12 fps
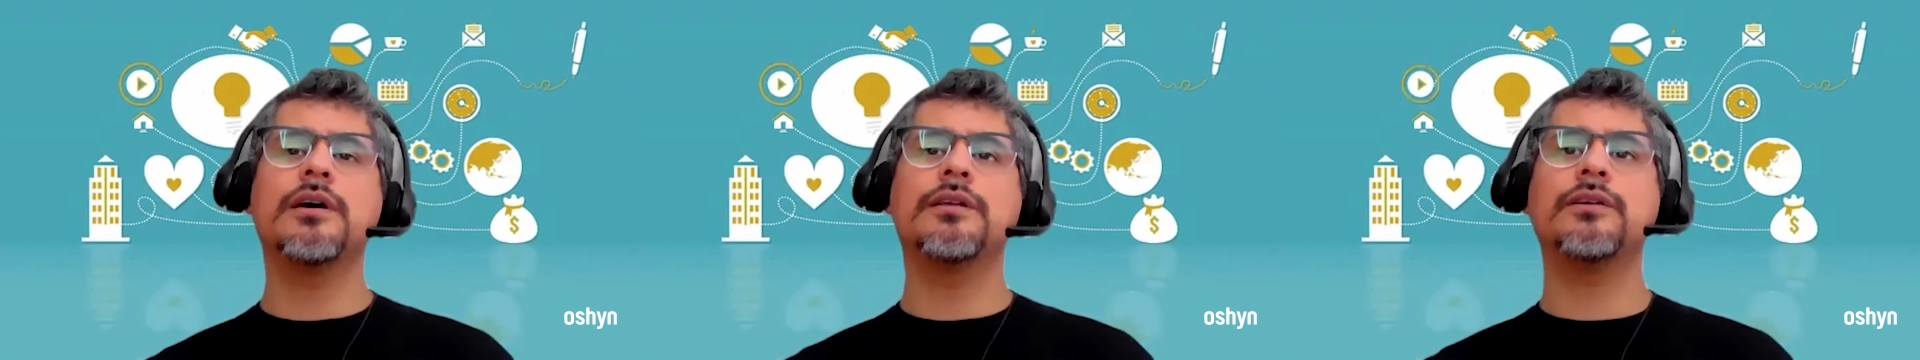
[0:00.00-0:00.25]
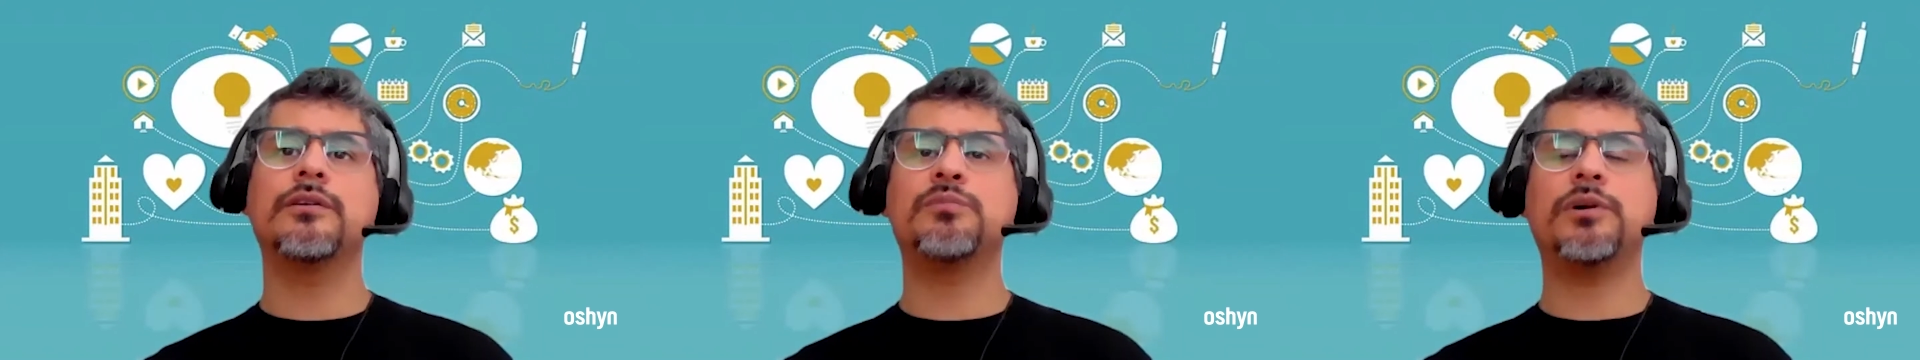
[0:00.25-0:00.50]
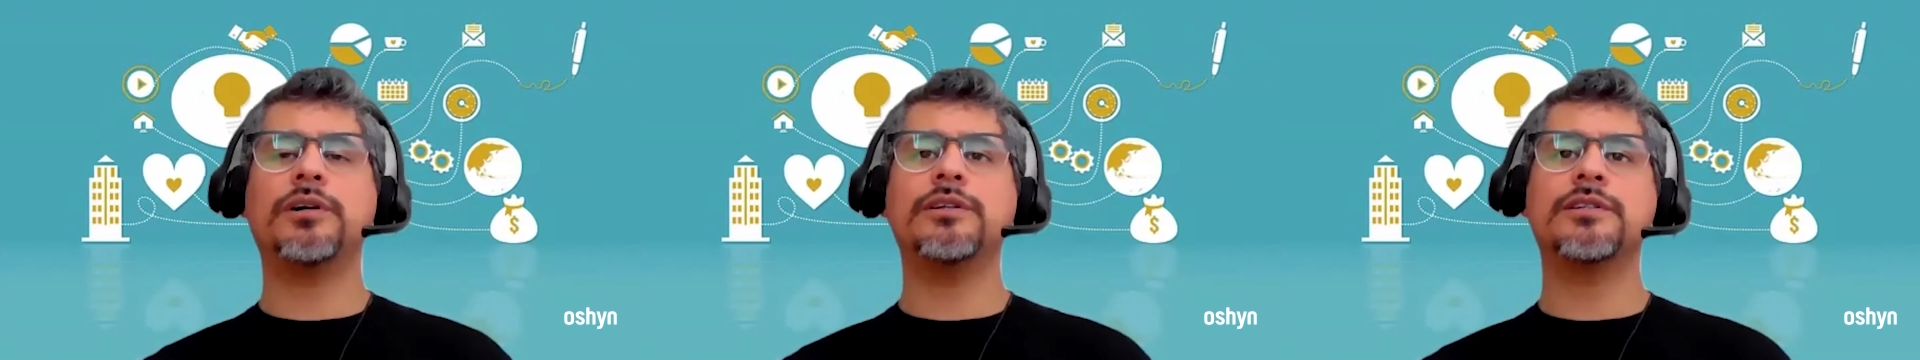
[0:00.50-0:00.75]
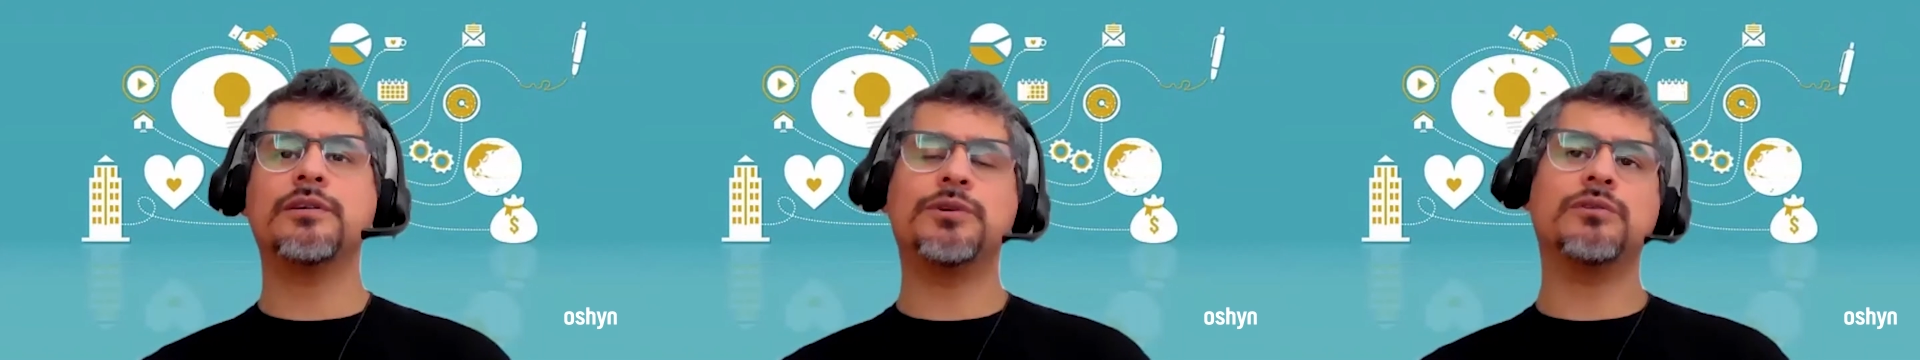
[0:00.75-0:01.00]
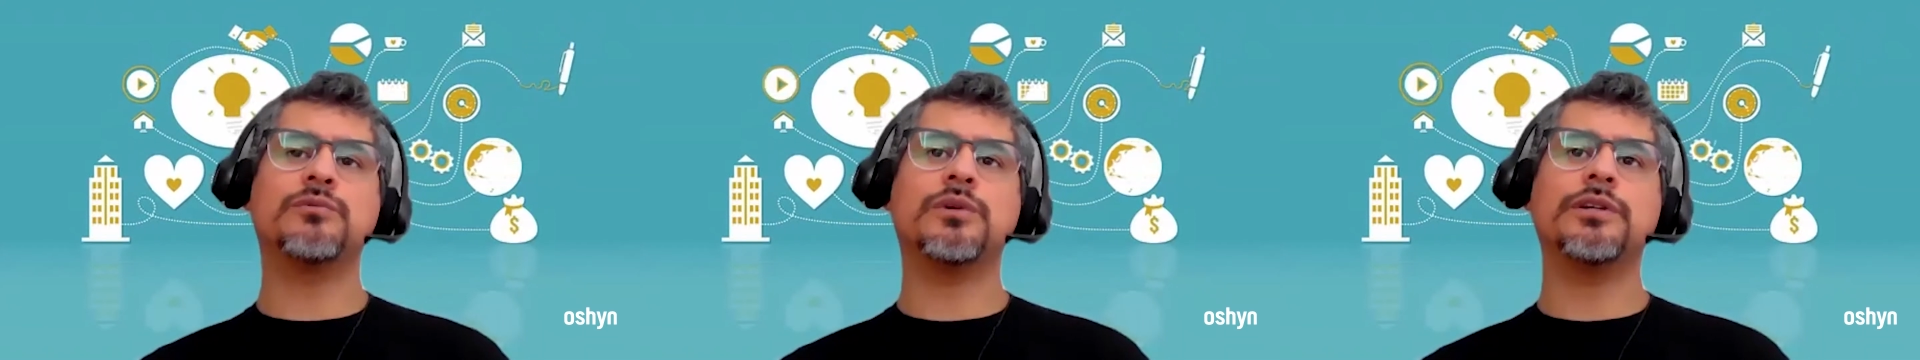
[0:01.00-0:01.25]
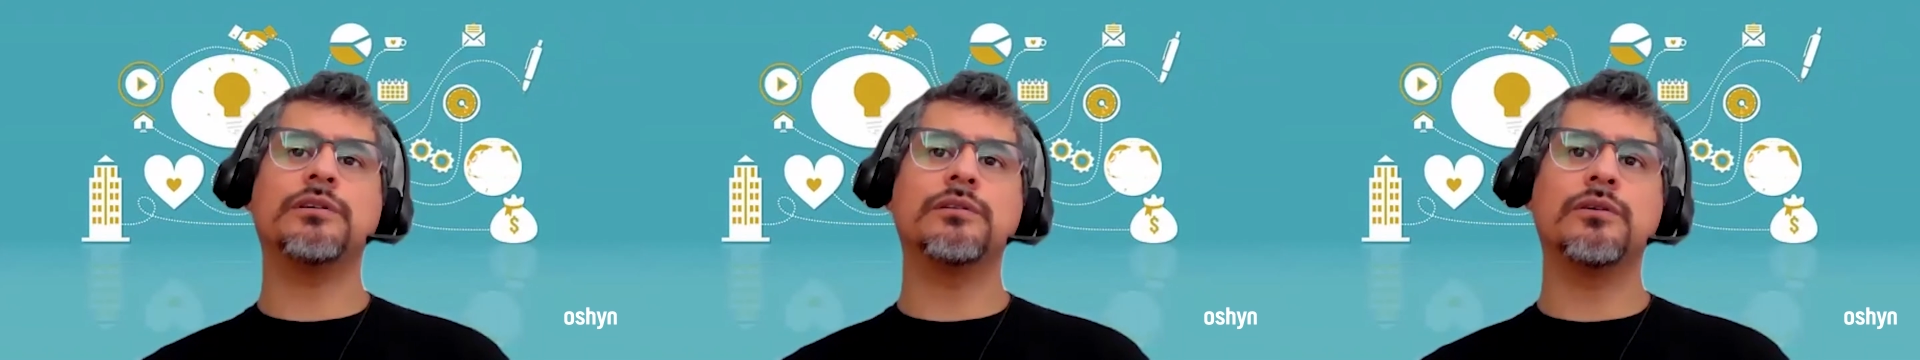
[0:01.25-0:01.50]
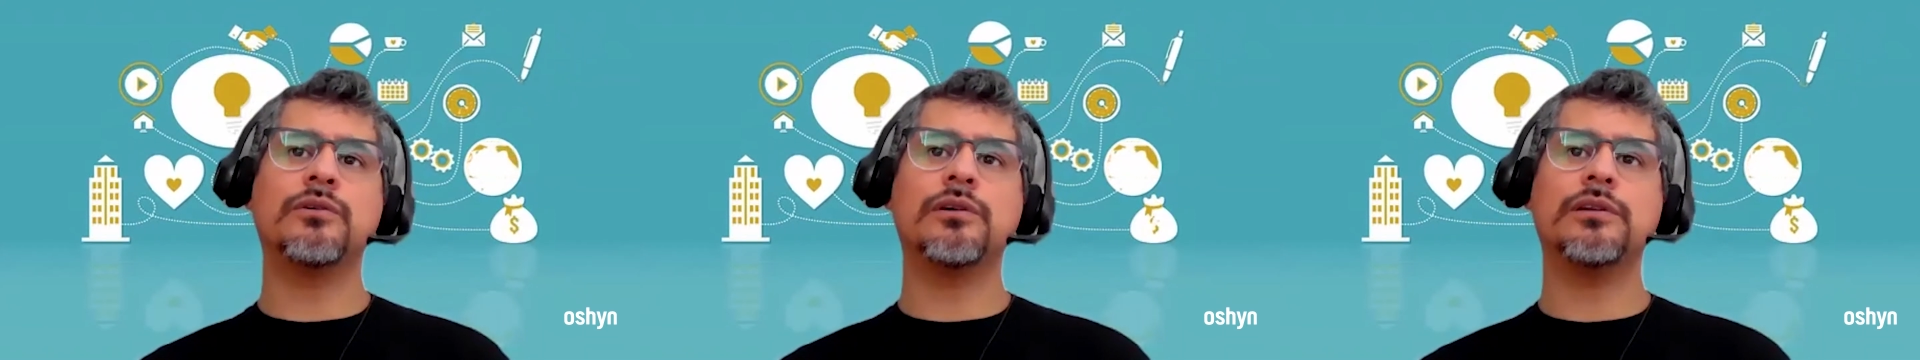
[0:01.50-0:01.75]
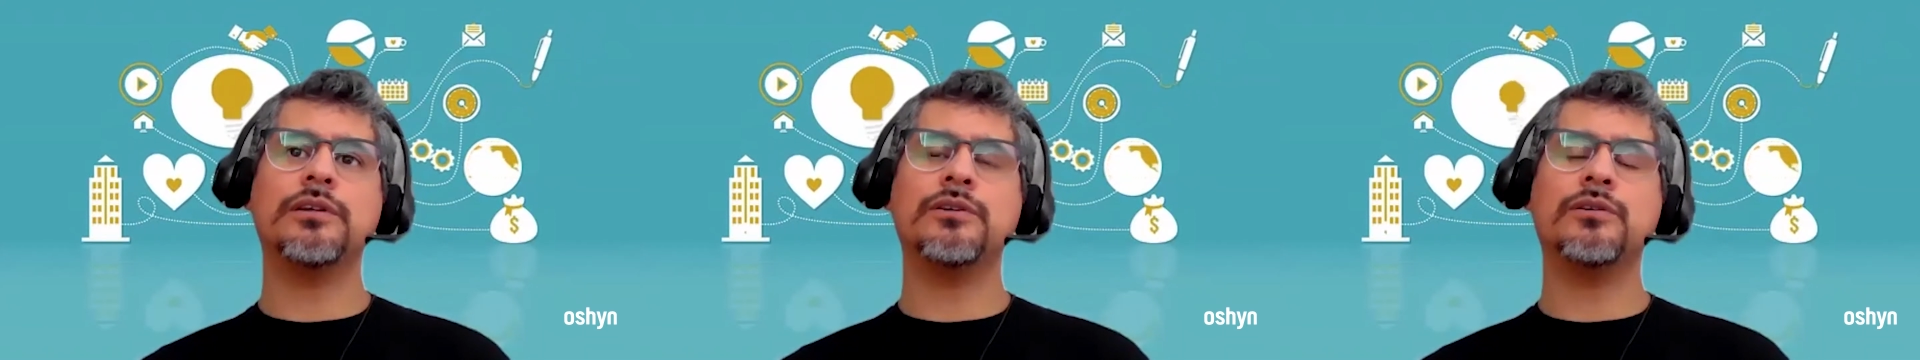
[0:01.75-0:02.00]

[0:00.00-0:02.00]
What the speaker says: The other part is that when you're running locally,